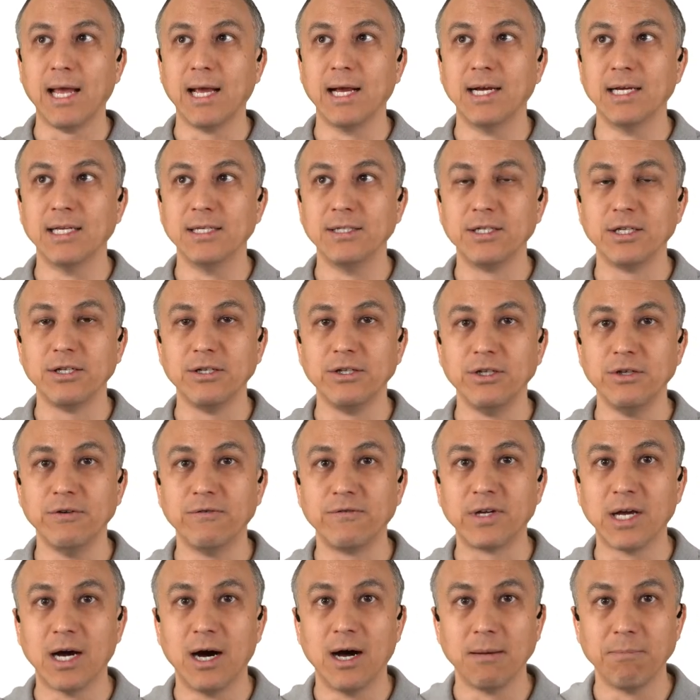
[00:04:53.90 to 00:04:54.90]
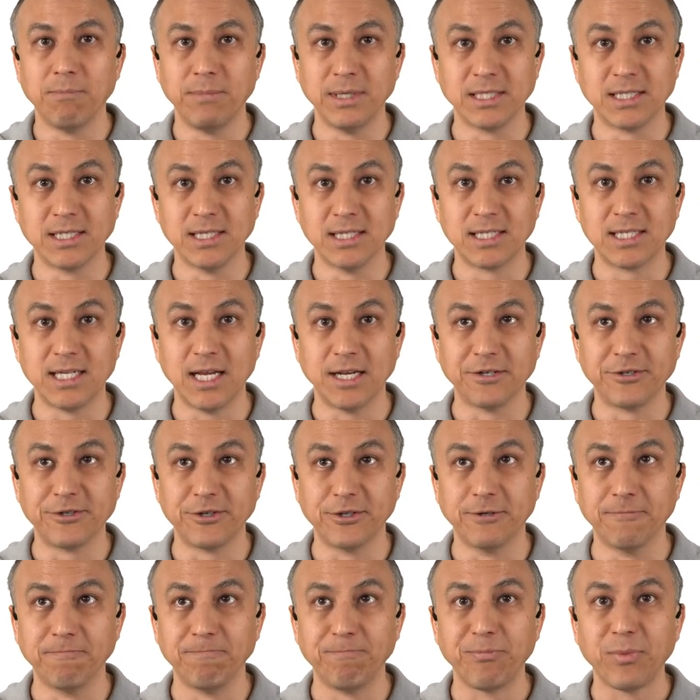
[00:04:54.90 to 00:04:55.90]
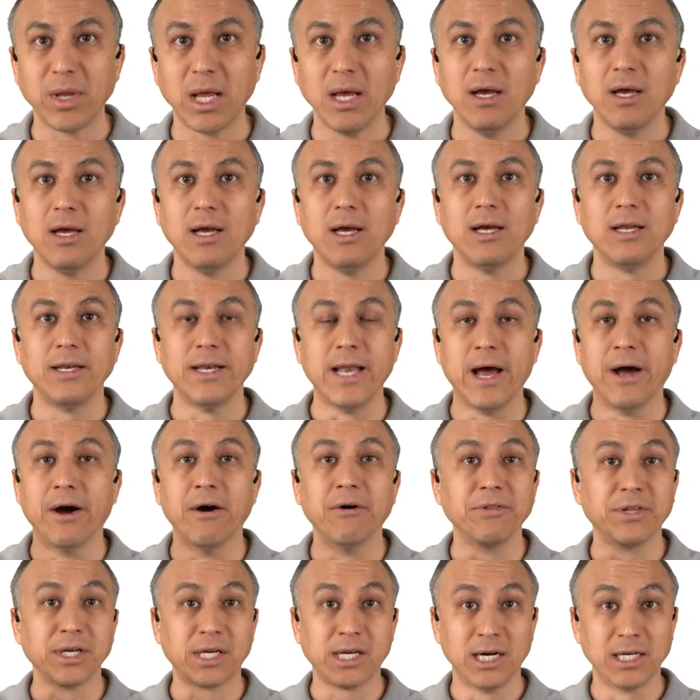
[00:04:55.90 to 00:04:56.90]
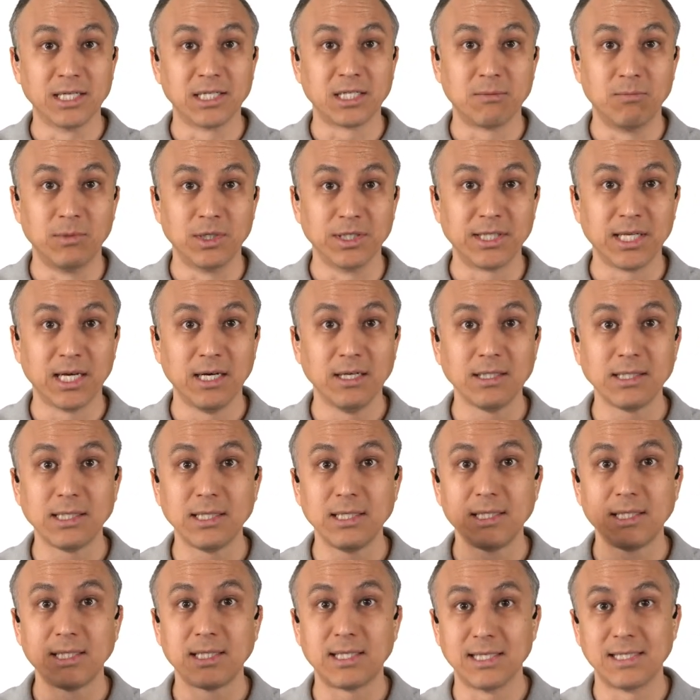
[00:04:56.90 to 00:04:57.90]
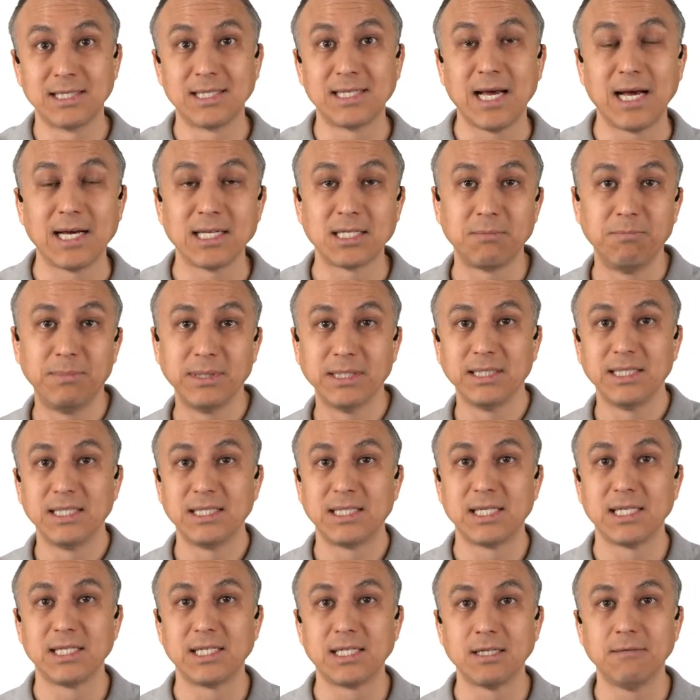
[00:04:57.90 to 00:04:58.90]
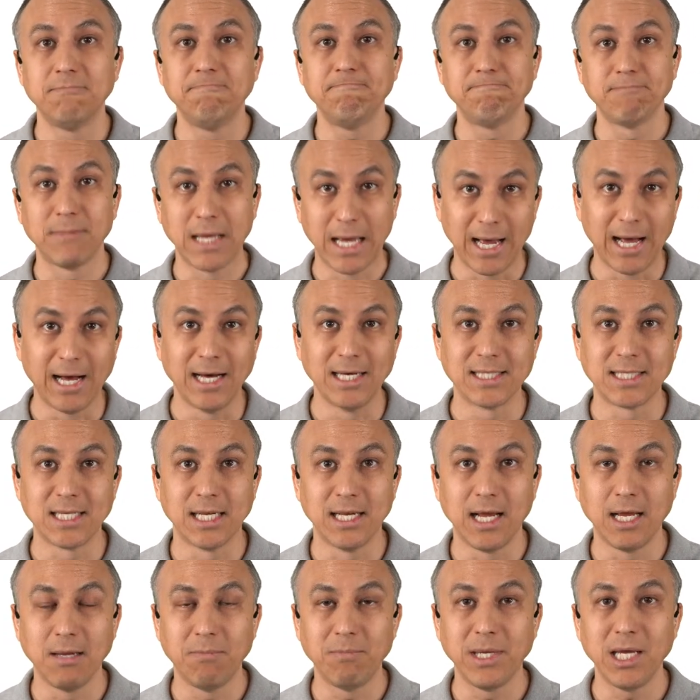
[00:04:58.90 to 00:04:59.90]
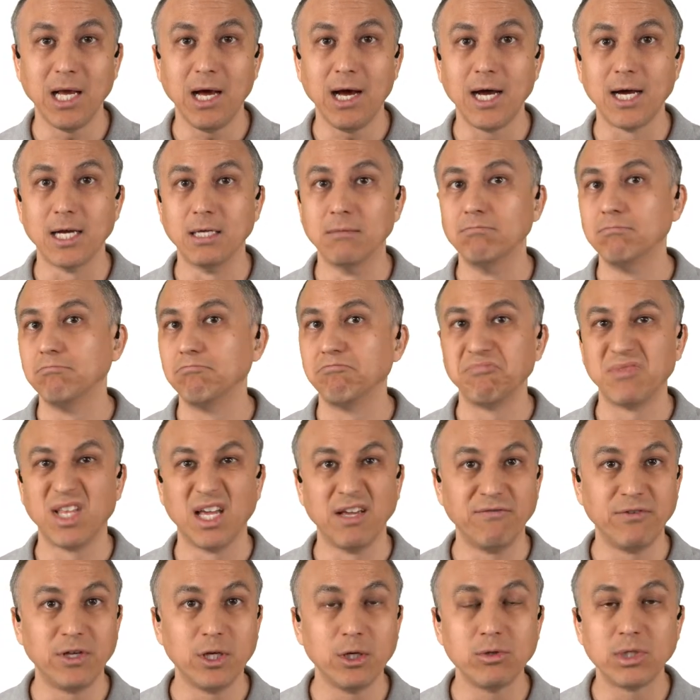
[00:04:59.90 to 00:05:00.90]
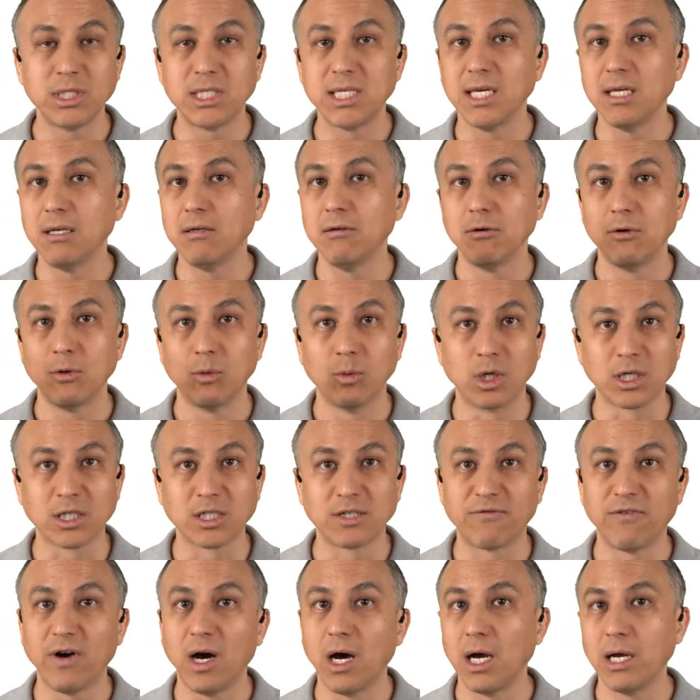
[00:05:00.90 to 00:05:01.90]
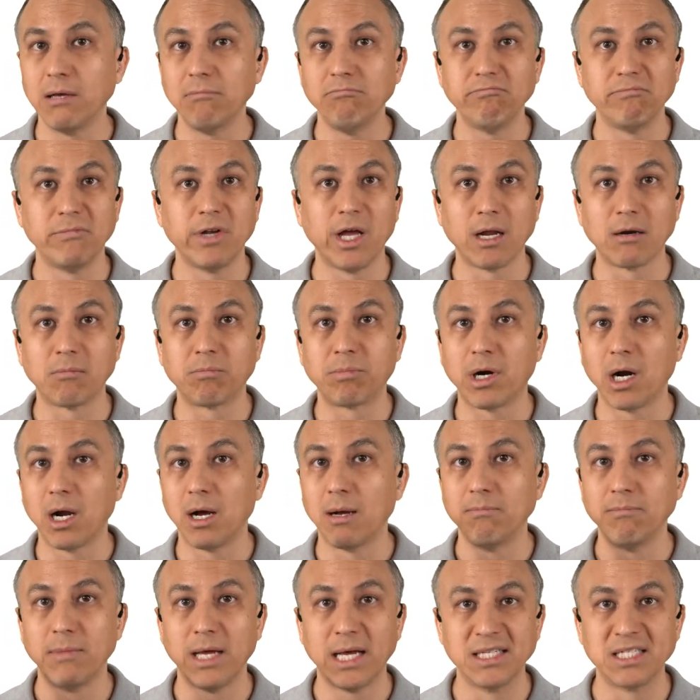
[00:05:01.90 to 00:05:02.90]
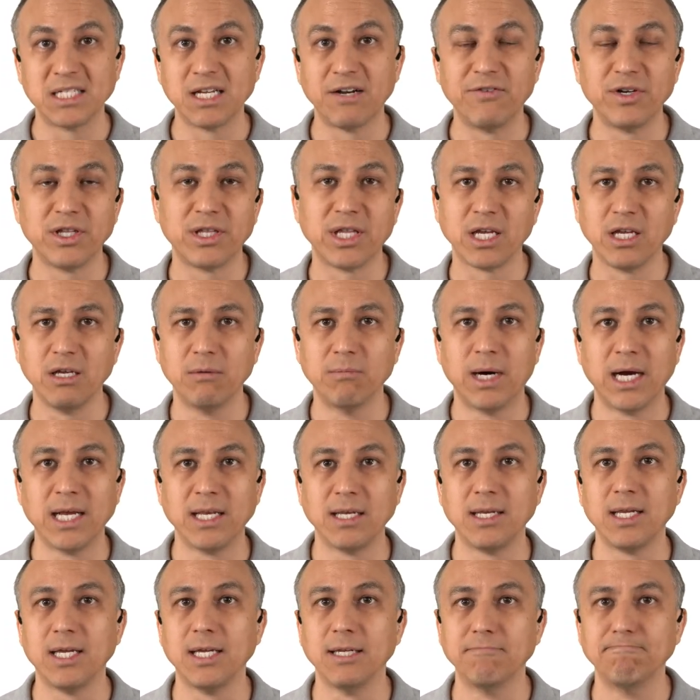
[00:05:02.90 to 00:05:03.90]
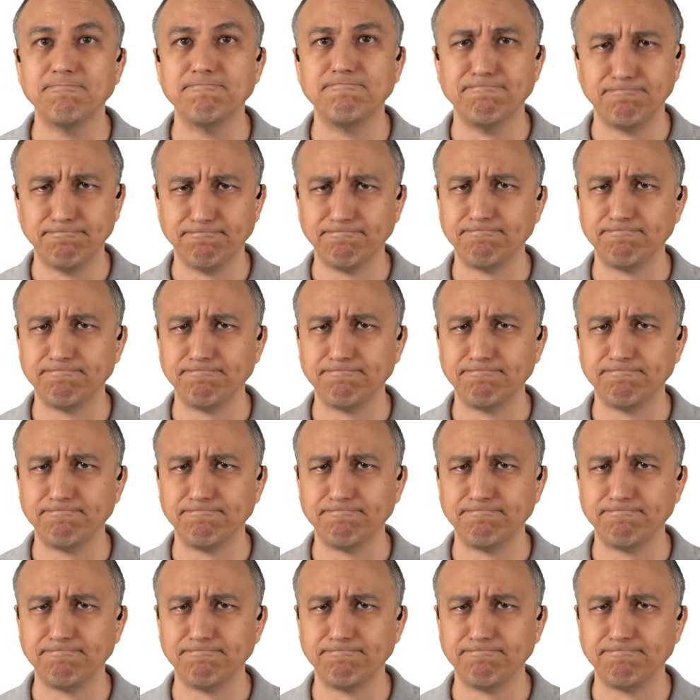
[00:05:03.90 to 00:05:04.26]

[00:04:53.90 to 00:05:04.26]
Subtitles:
and you've got Business Central. Now, the customer tells us the SaaS billing system has an API. They've used it, works fine, not a problem, has everything you might need.